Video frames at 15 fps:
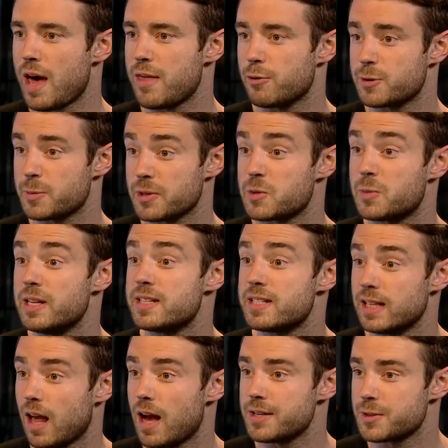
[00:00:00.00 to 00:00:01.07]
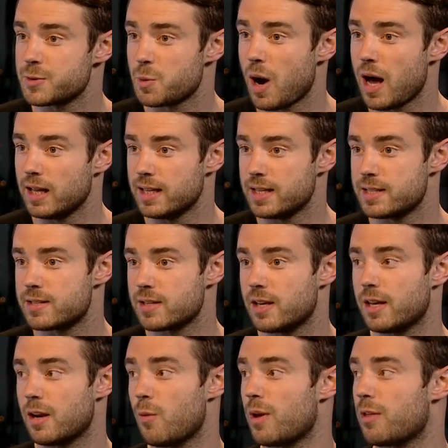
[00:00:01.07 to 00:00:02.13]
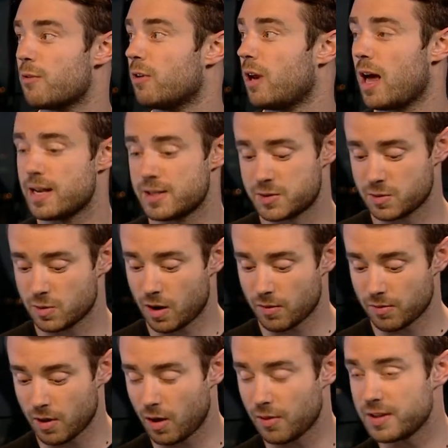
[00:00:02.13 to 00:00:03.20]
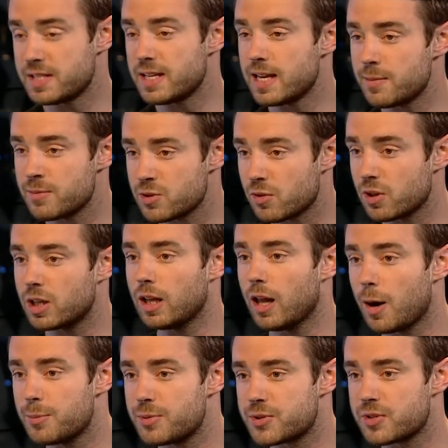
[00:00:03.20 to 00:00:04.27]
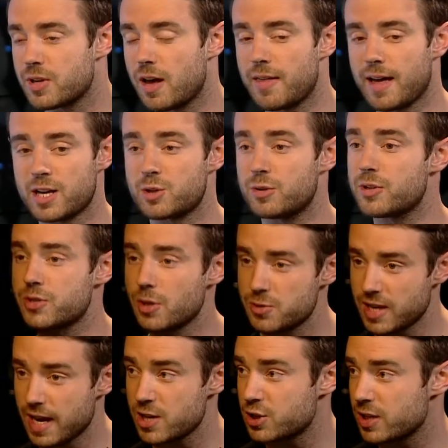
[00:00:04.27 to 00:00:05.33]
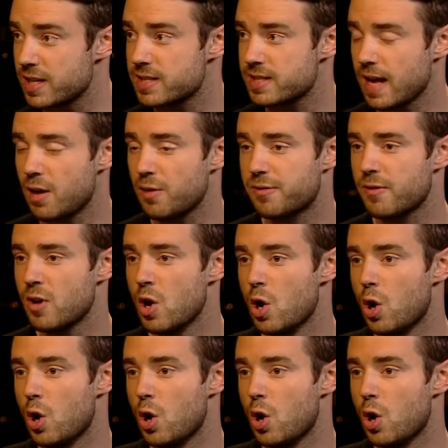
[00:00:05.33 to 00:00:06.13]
the responsibility lies as well, is, whether it relies on the teams or the clubs, the actual association itself,